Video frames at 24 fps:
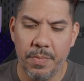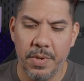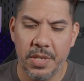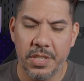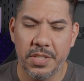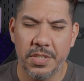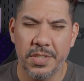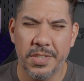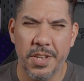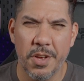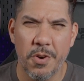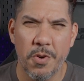bit
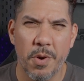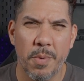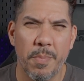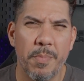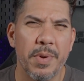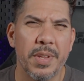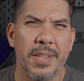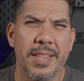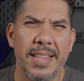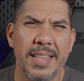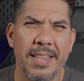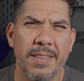slower,
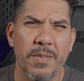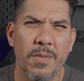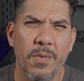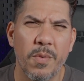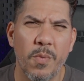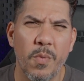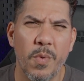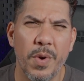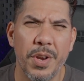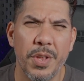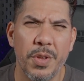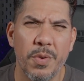but
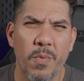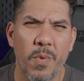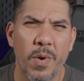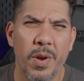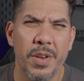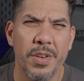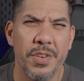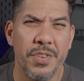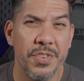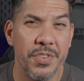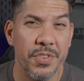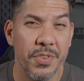what do you
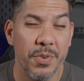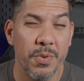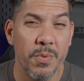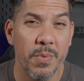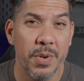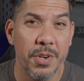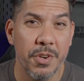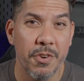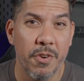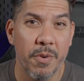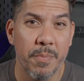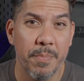want to do
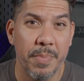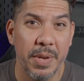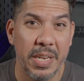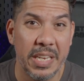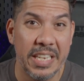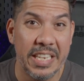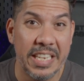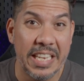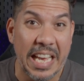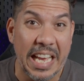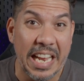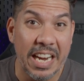when you're a
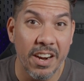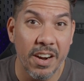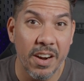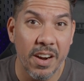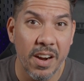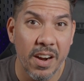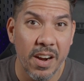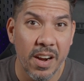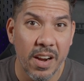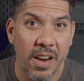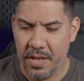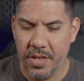
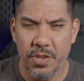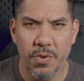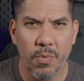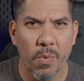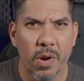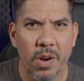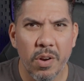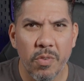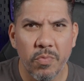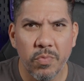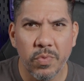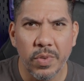beginner? You
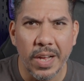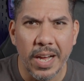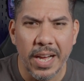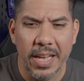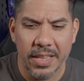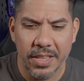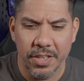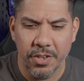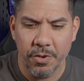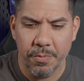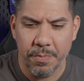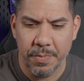want to fly a
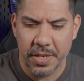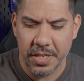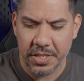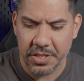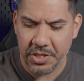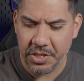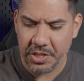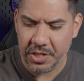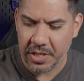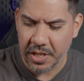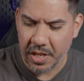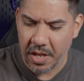little bit
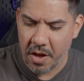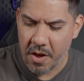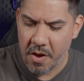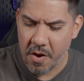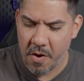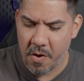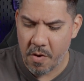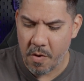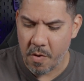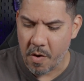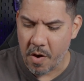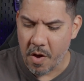
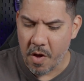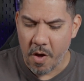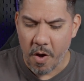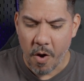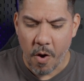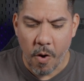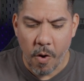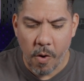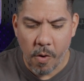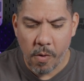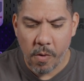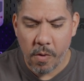slow.
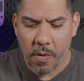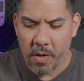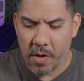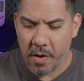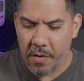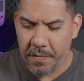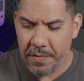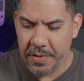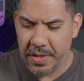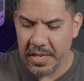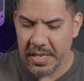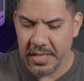All
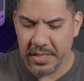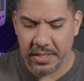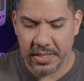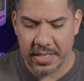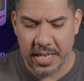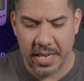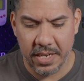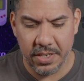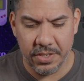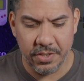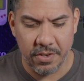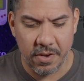of these
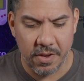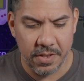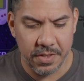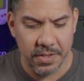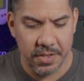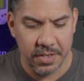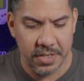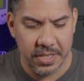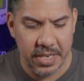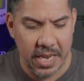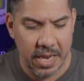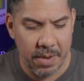things on
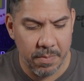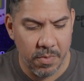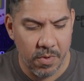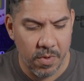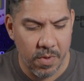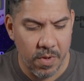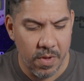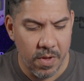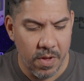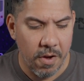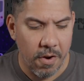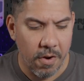the
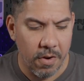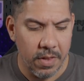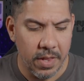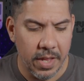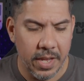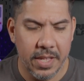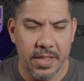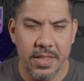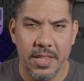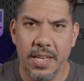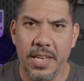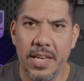table are
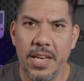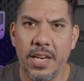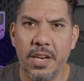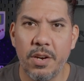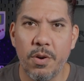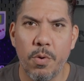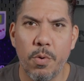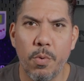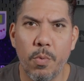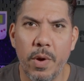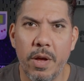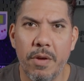like the
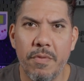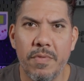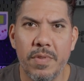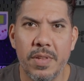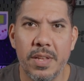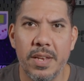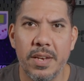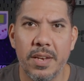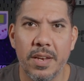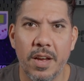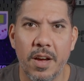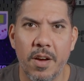
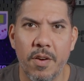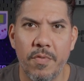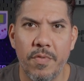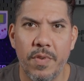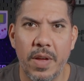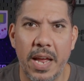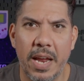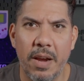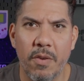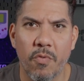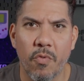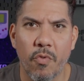equivalent of
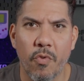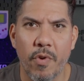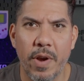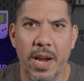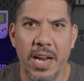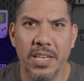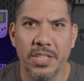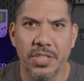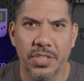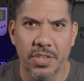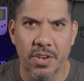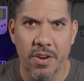a
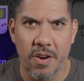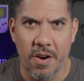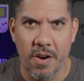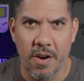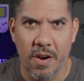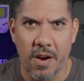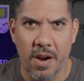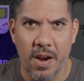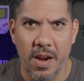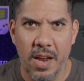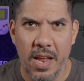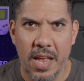race
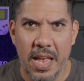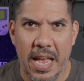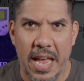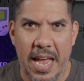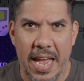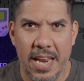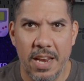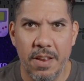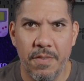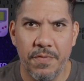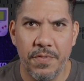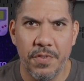car.
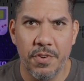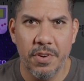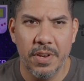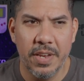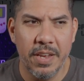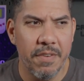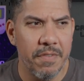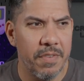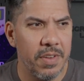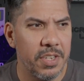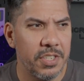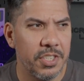And if you're
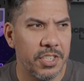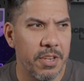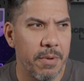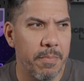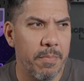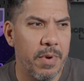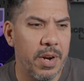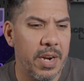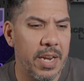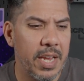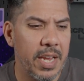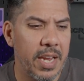giving
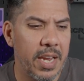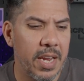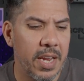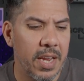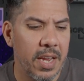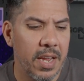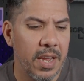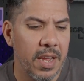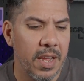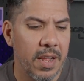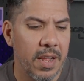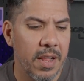somebody
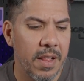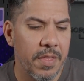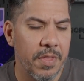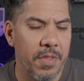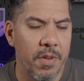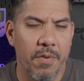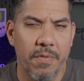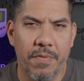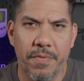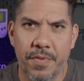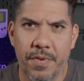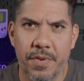
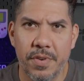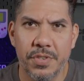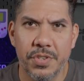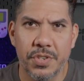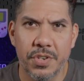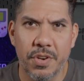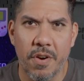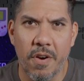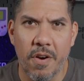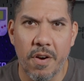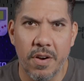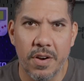their first
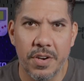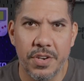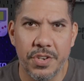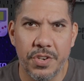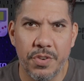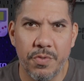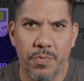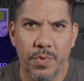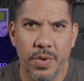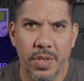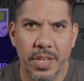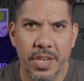car, do
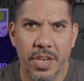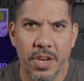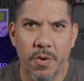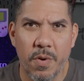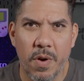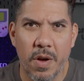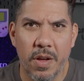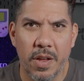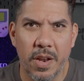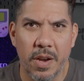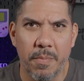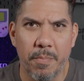you really
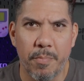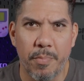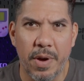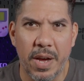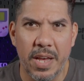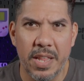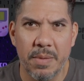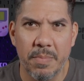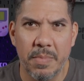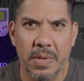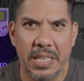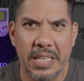go out and
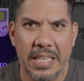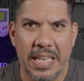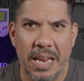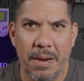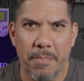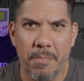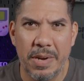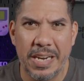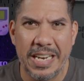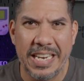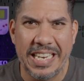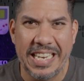buy them a
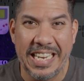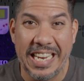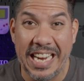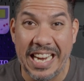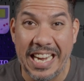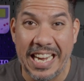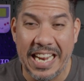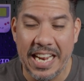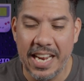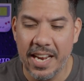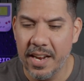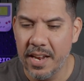
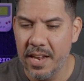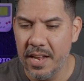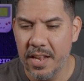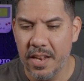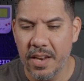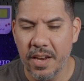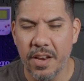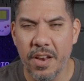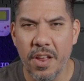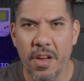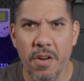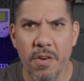Lamborghini?
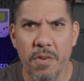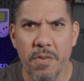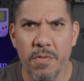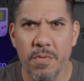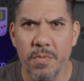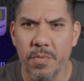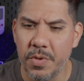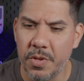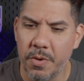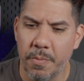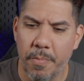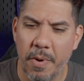No,
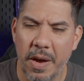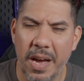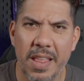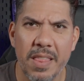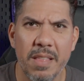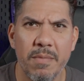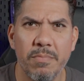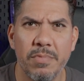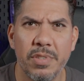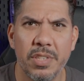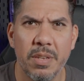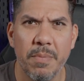you buy
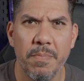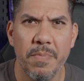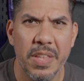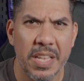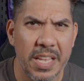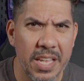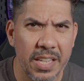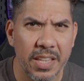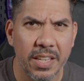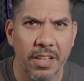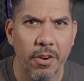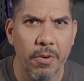them
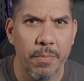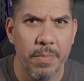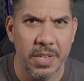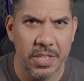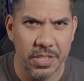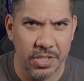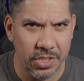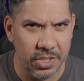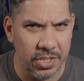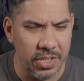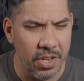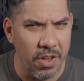something a little bit
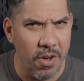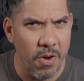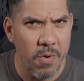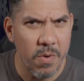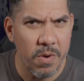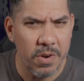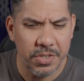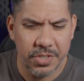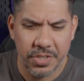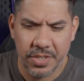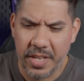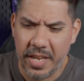
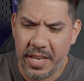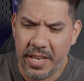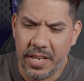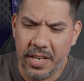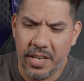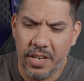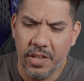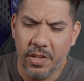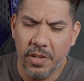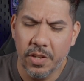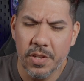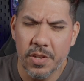slower so they
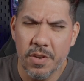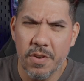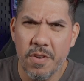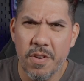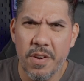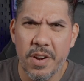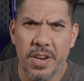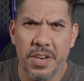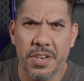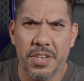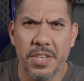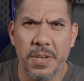can
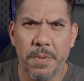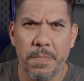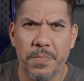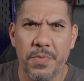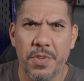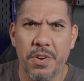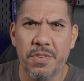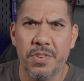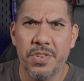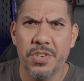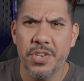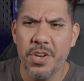learn and dip
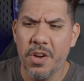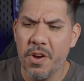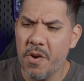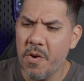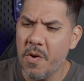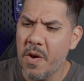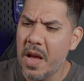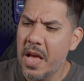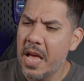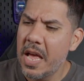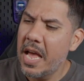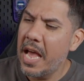their
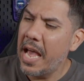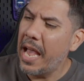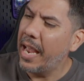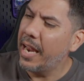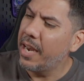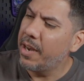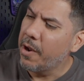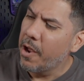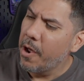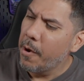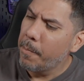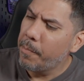toe
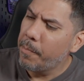and